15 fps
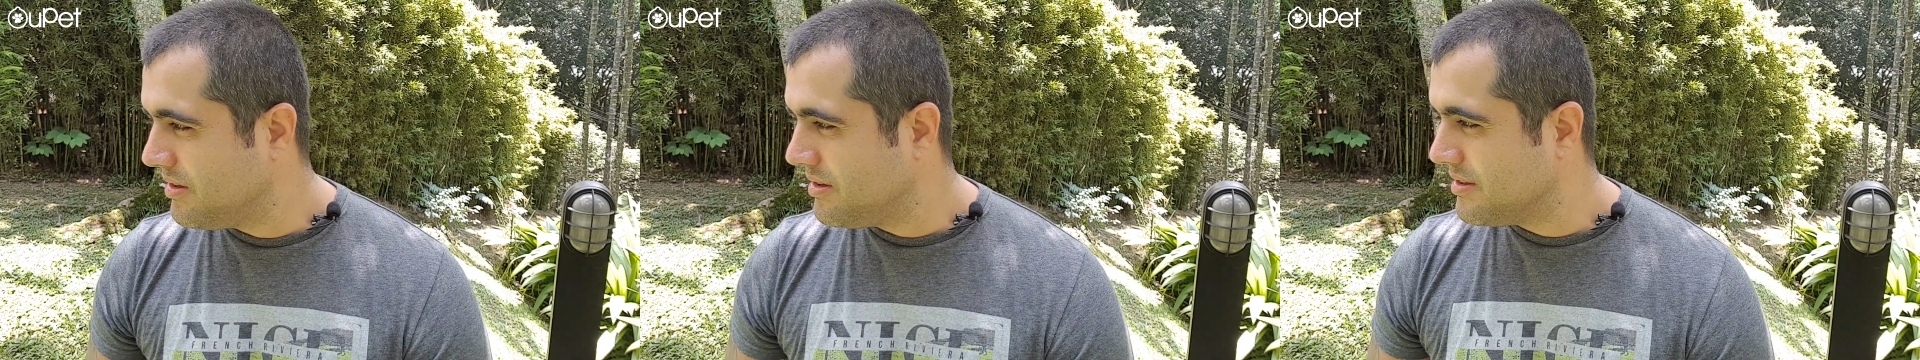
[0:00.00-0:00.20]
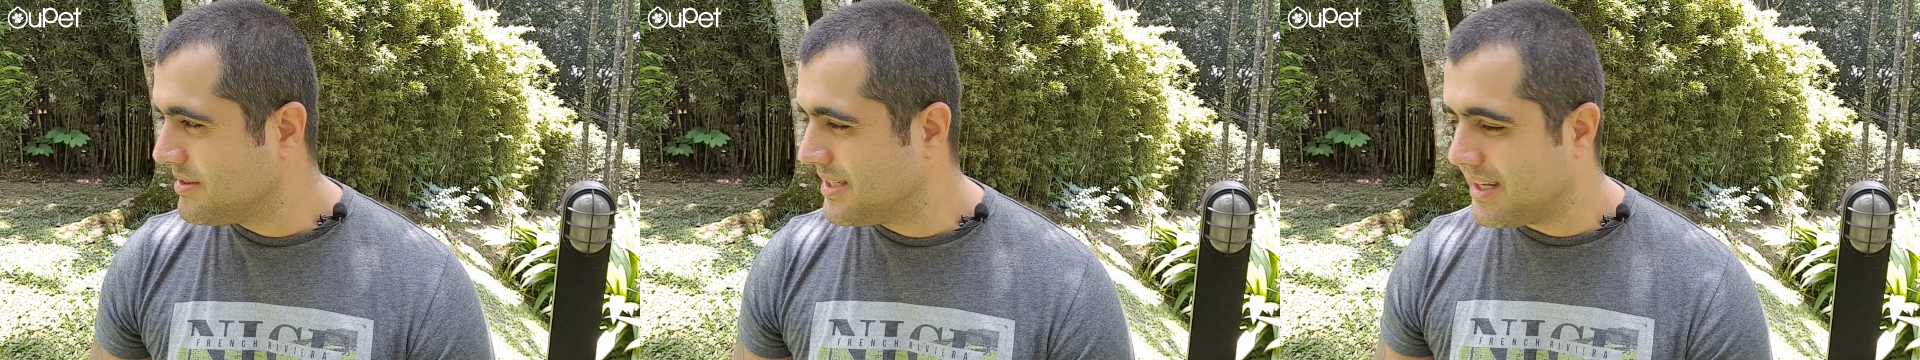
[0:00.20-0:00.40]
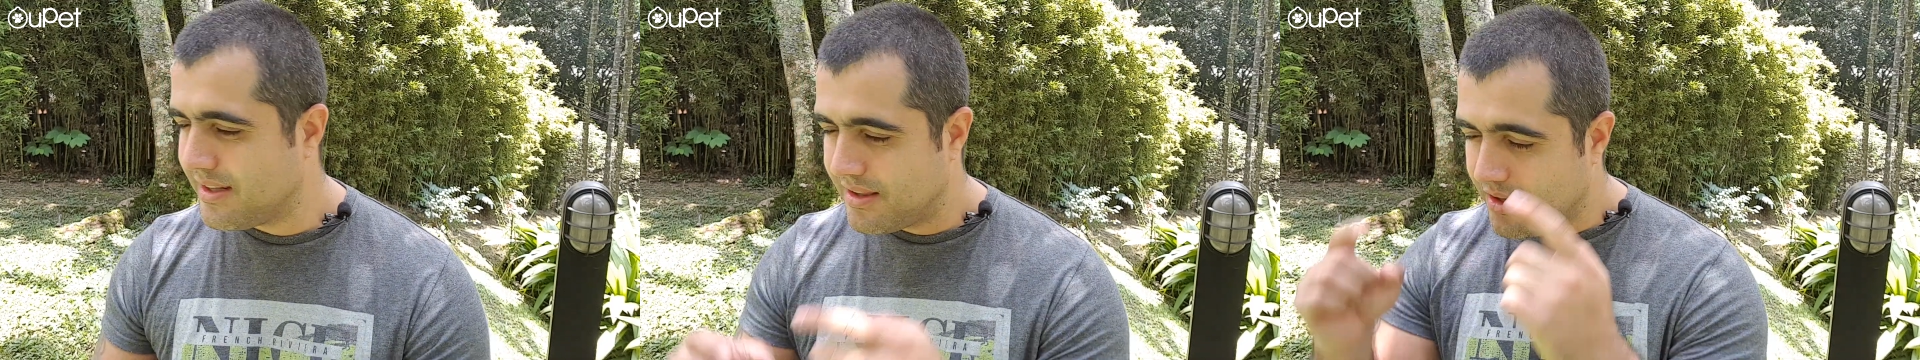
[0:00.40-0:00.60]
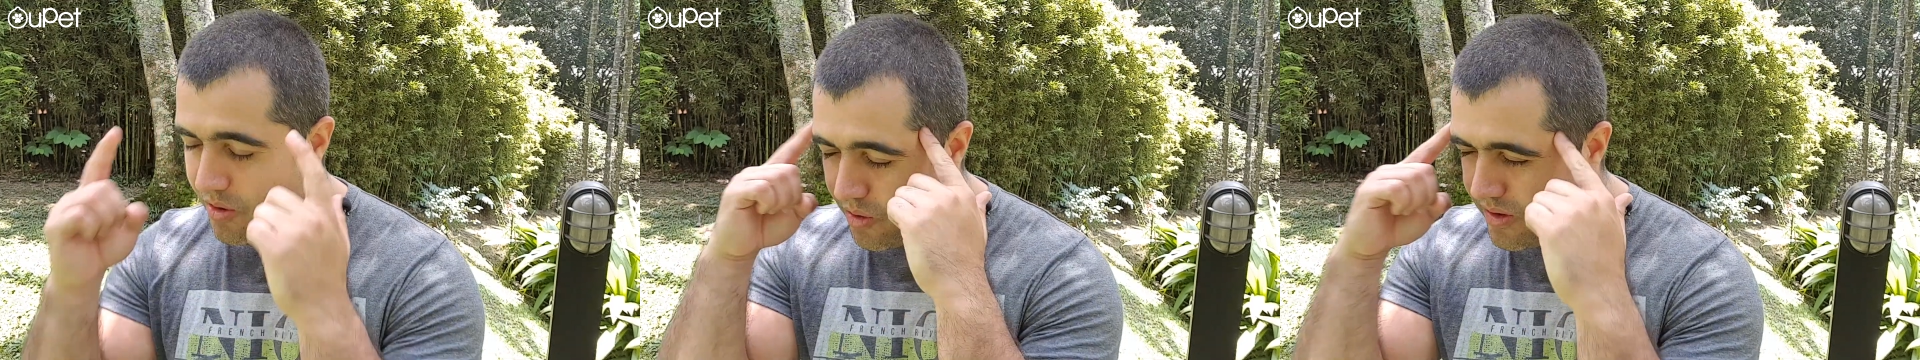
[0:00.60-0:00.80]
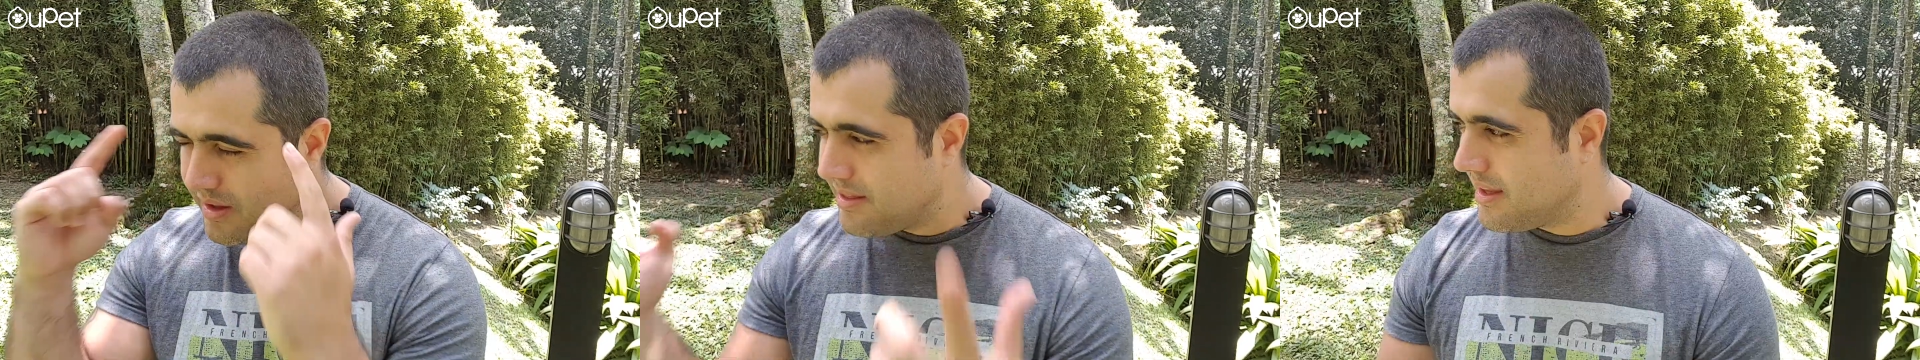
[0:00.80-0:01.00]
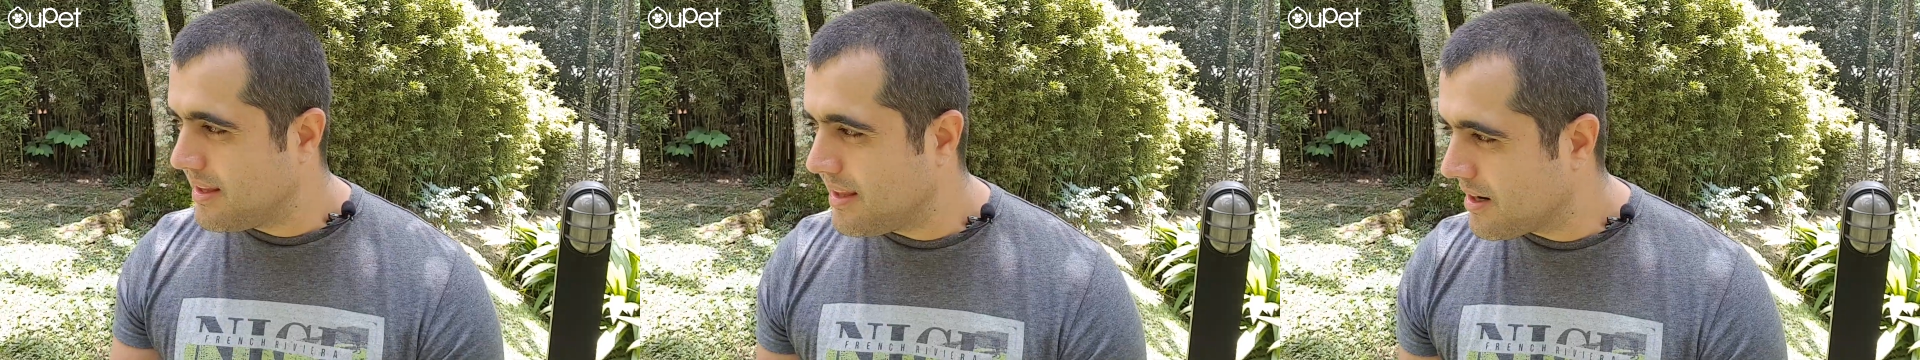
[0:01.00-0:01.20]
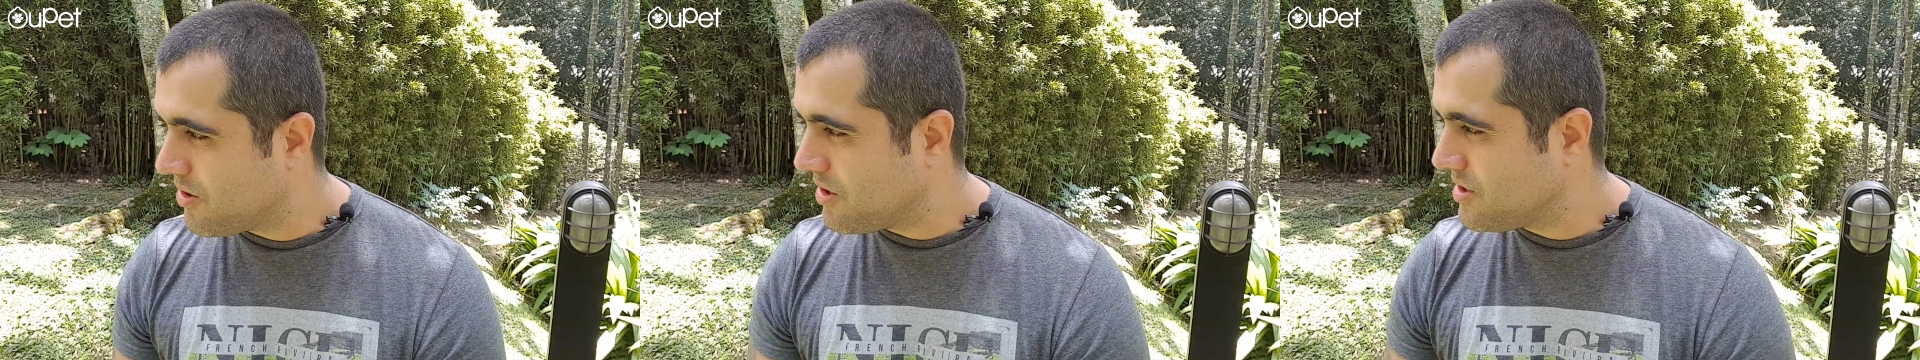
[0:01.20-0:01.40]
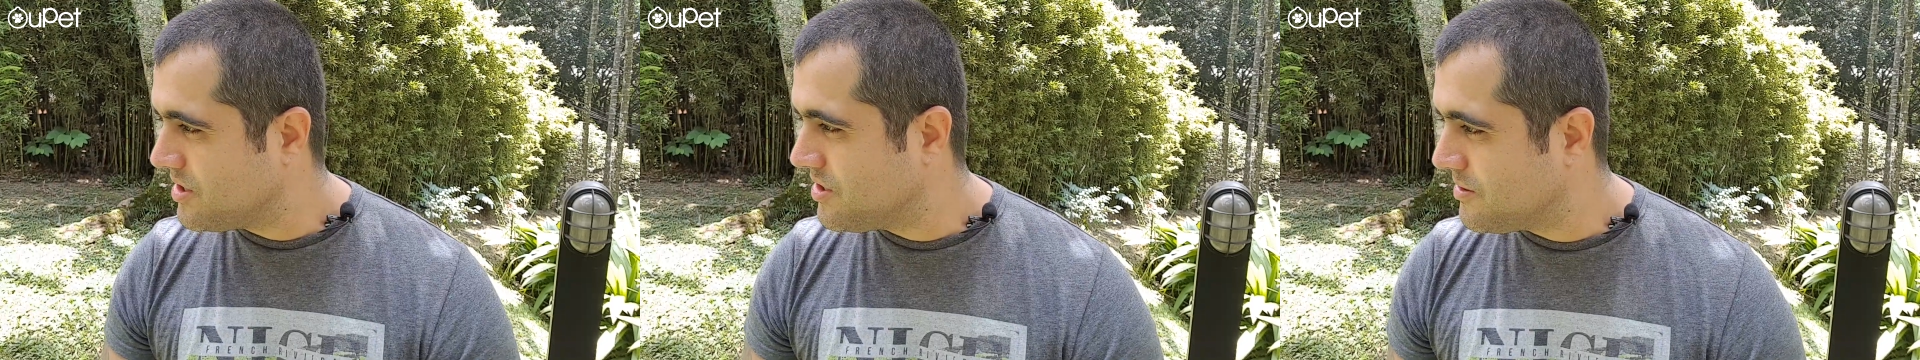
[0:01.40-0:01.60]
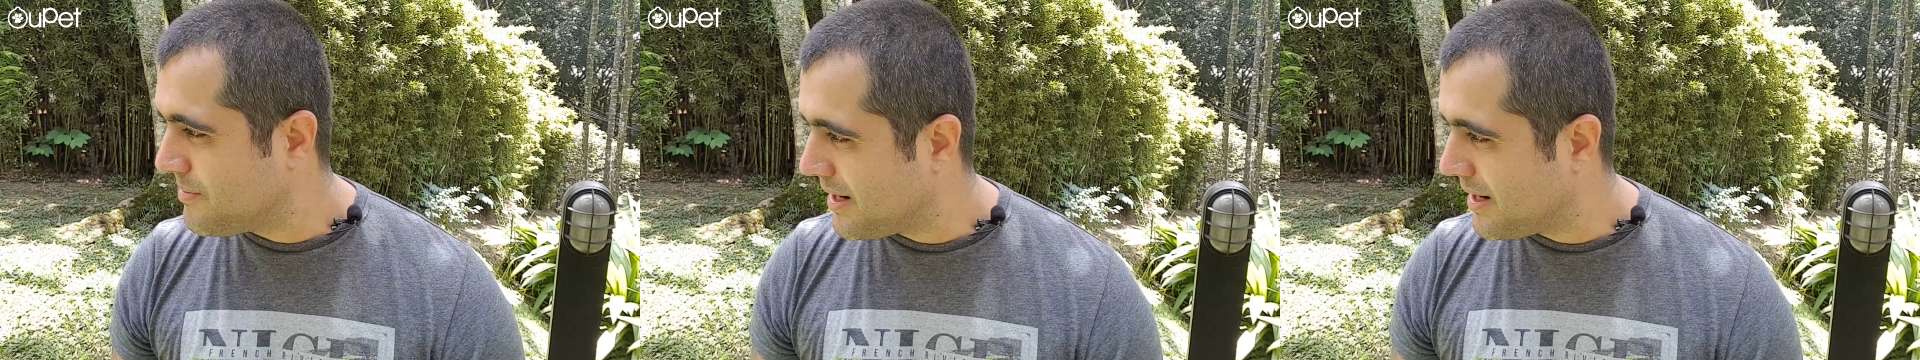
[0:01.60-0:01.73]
Is that the only thing that crosses your